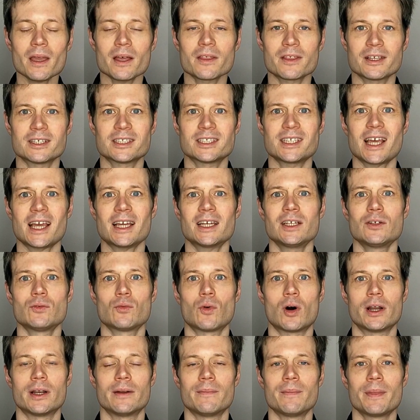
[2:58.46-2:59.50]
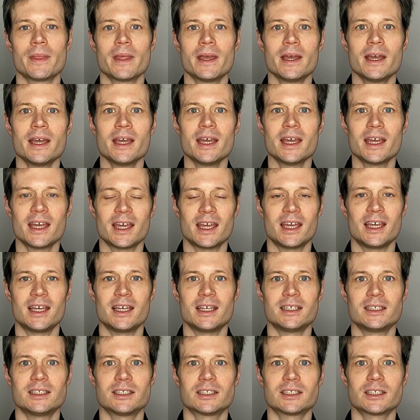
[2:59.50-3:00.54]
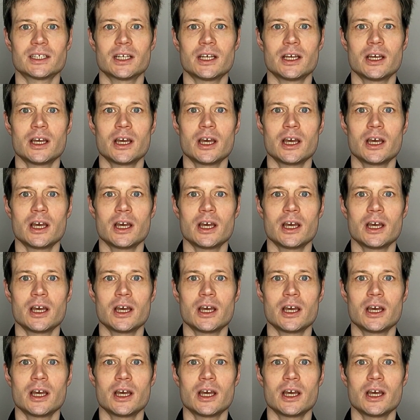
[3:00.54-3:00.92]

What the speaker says: The second one is